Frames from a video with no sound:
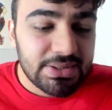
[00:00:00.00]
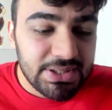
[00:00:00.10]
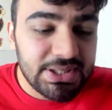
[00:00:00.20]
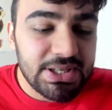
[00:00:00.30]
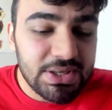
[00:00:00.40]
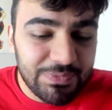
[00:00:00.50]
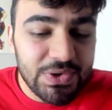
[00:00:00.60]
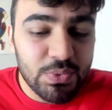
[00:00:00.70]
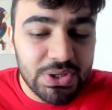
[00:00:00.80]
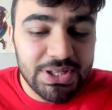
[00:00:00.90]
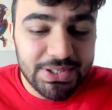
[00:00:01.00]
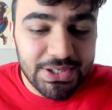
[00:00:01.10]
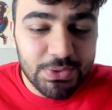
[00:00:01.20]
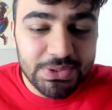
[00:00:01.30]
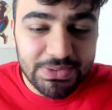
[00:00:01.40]
If he really
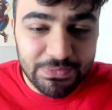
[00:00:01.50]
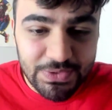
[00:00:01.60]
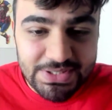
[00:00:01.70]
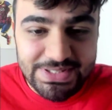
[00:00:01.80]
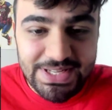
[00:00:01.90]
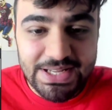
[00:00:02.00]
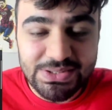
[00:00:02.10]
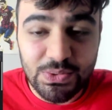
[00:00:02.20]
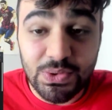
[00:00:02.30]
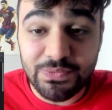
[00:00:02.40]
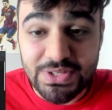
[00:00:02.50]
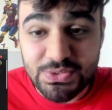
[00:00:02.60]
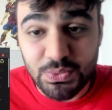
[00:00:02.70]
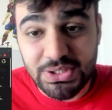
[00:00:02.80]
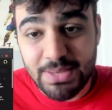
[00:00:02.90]
good with the freestyles, or if it's
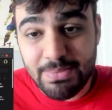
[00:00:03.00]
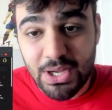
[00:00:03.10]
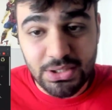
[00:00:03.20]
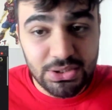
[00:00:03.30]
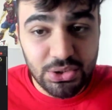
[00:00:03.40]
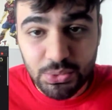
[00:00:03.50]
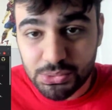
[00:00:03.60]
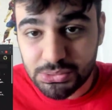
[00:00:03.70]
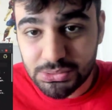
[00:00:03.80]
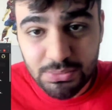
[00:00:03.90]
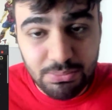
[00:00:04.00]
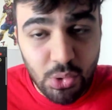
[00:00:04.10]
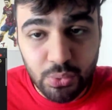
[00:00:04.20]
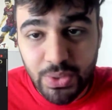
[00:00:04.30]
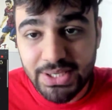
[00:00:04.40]
really about you know
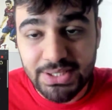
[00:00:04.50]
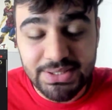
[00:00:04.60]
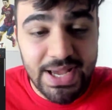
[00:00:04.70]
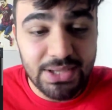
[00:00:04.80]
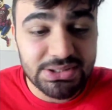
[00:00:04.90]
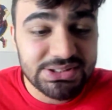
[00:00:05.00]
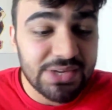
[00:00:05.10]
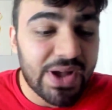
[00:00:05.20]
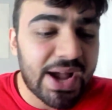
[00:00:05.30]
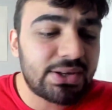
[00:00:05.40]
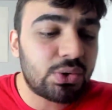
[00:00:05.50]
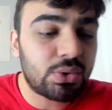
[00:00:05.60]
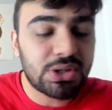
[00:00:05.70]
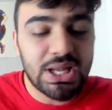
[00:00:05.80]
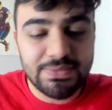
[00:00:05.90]
more writing it down and stuff. I know a
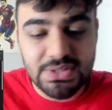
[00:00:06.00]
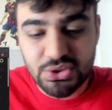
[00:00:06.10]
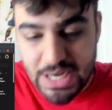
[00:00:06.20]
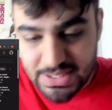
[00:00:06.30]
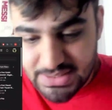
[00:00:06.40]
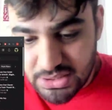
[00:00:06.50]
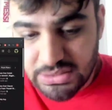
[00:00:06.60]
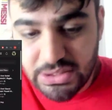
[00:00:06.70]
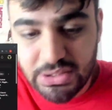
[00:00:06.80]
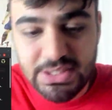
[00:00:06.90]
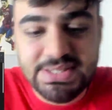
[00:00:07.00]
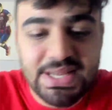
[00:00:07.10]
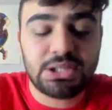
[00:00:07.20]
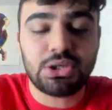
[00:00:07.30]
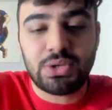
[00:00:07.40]
lot of his tracks earlier. He
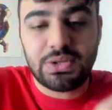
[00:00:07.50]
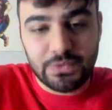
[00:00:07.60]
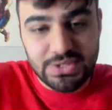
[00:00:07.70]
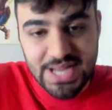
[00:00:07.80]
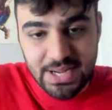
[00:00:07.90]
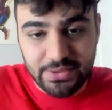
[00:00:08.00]
said, you know, he freestyled